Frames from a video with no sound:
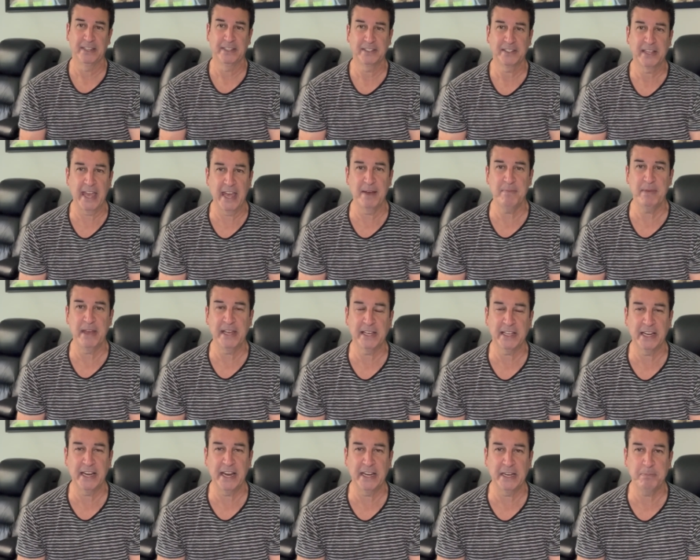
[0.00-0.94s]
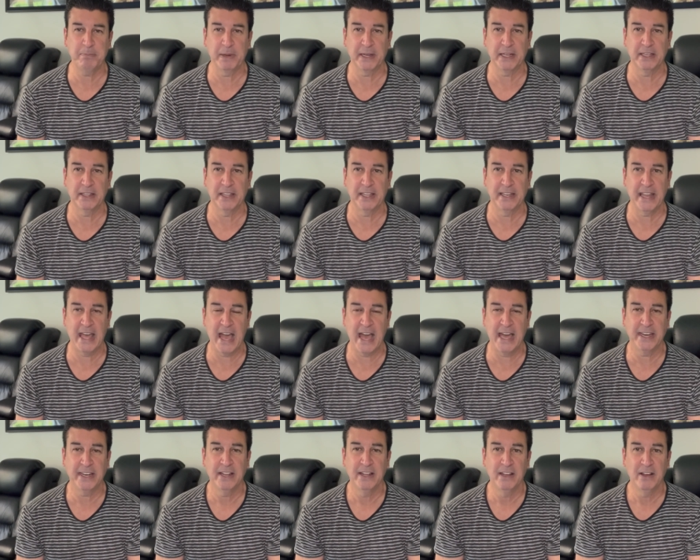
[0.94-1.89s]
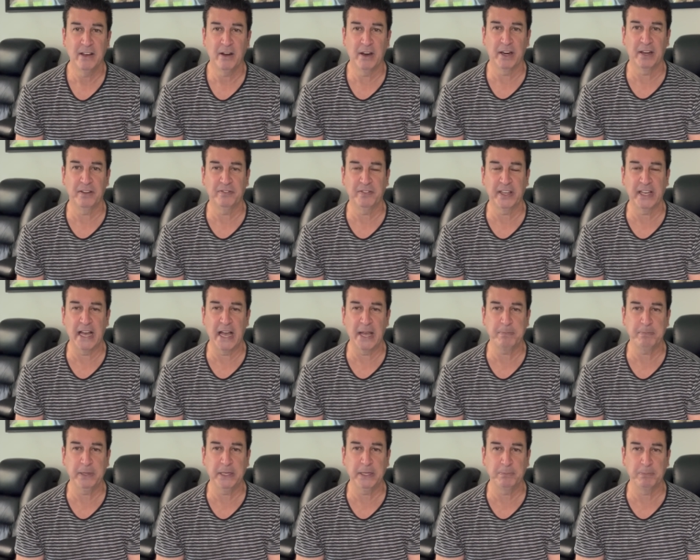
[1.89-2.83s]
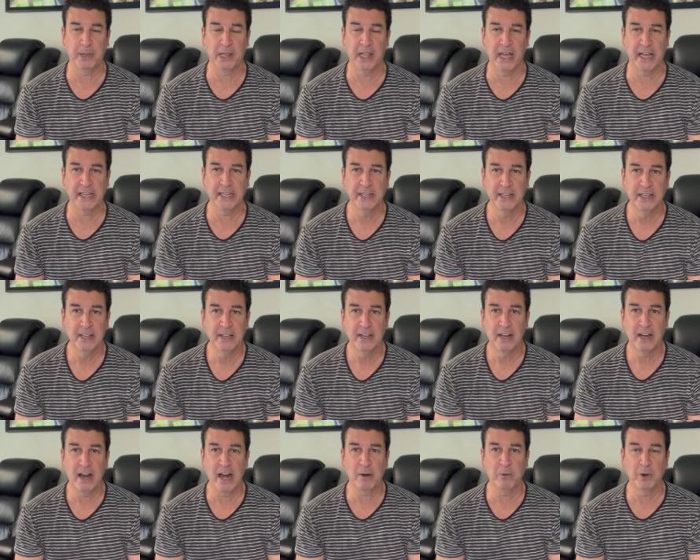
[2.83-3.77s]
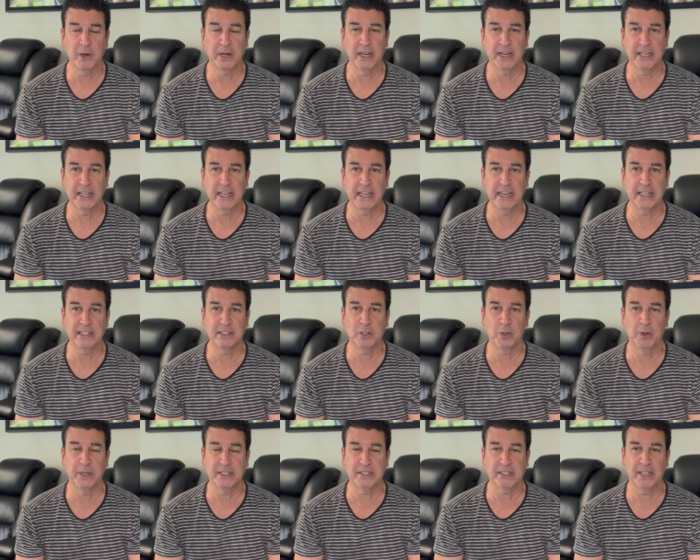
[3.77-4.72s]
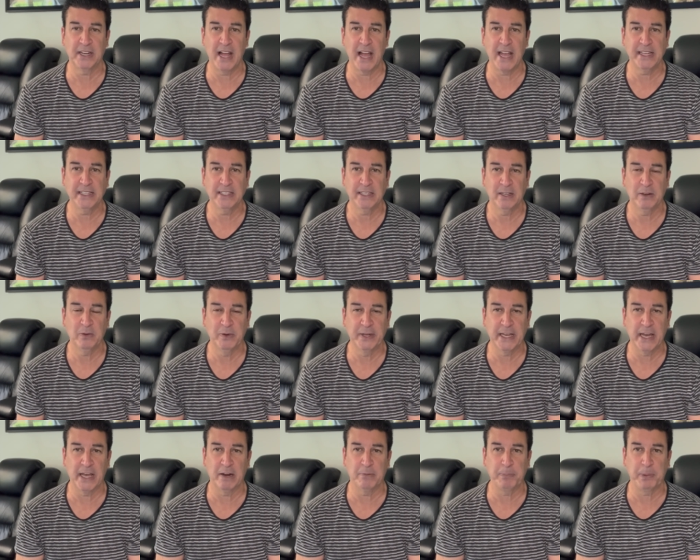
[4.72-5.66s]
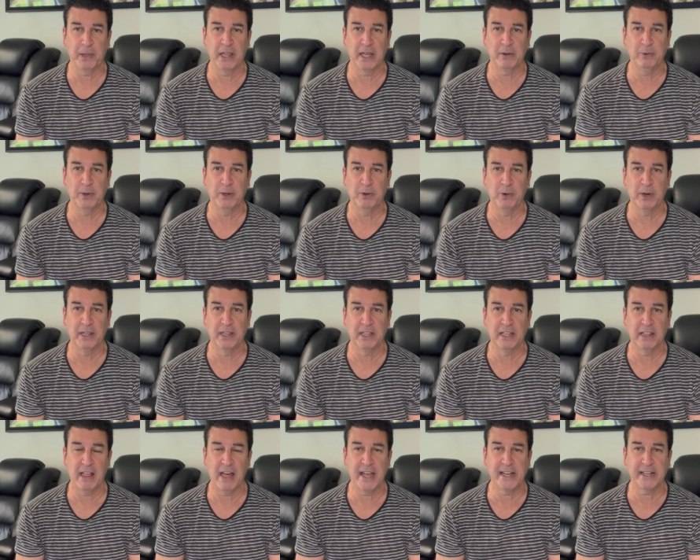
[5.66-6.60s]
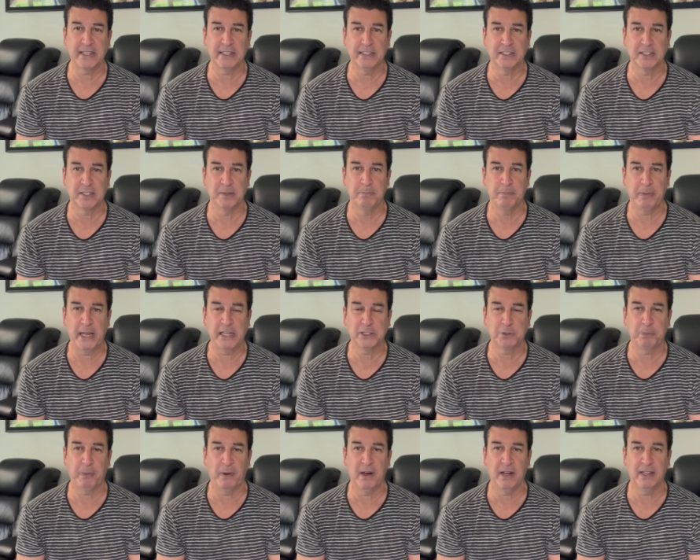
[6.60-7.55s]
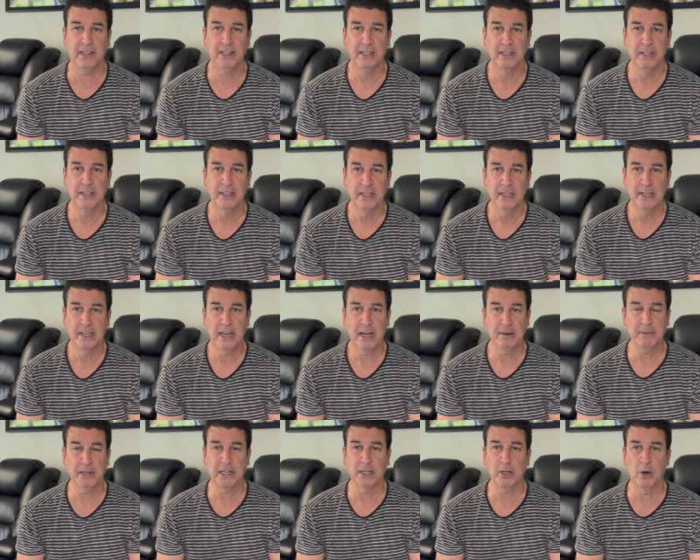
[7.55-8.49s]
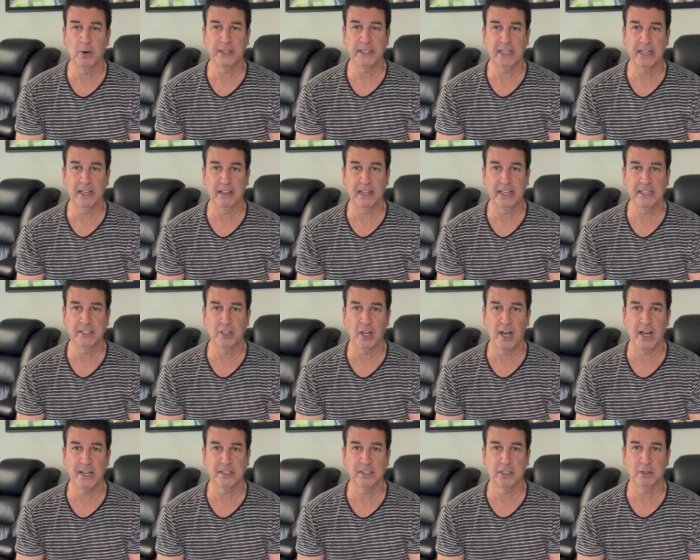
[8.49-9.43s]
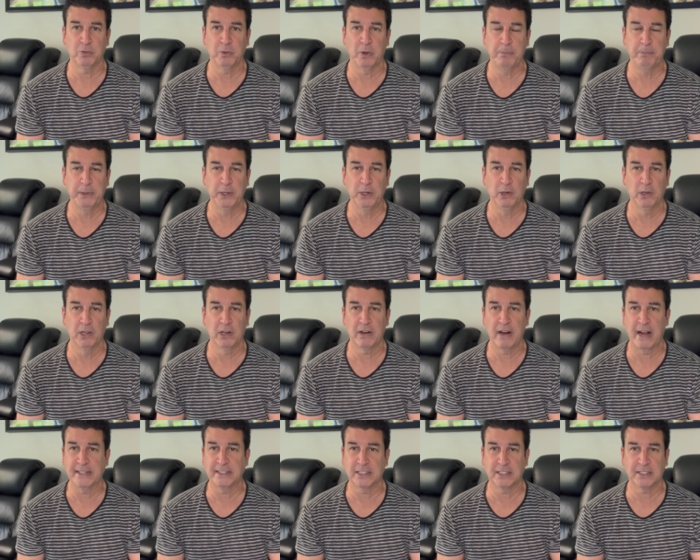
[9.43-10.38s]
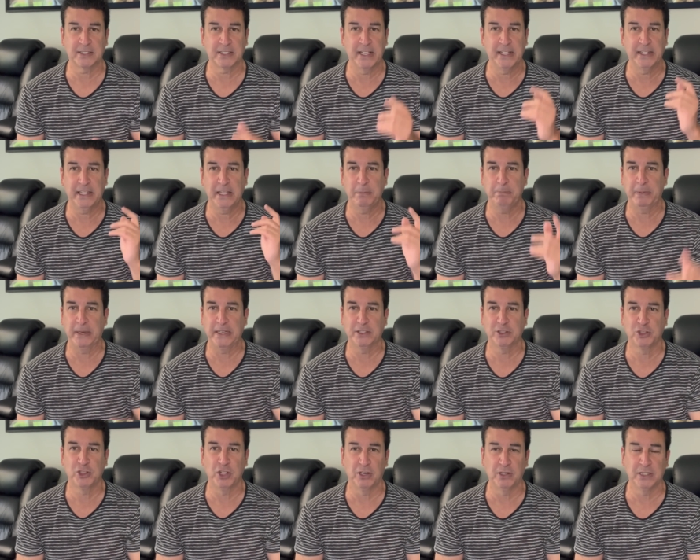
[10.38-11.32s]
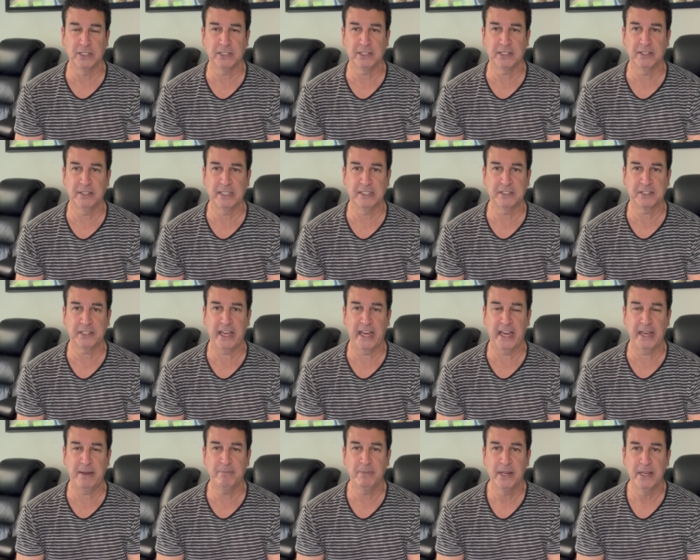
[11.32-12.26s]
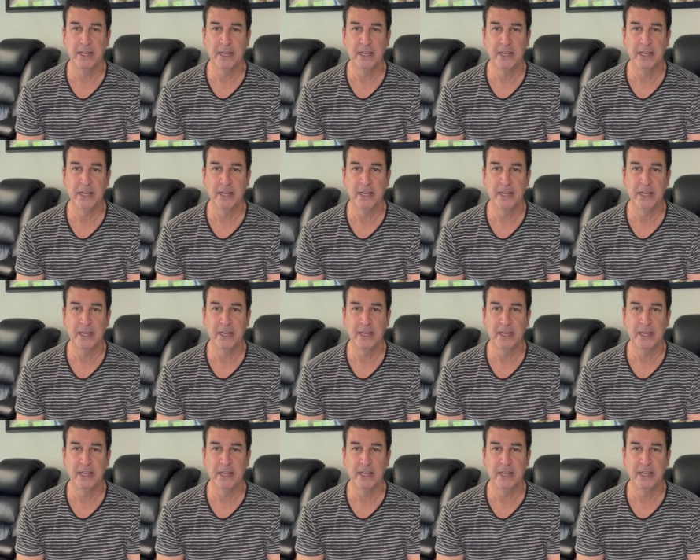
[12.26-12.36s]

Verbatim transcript: Can't make it any bigger than that on a VIP play. All right, we're going to get into it tonight. We got a play we really like. It's in baseball. I'm going to go with the LA Dodgers with Buehler. I just think he beats Junis in this game.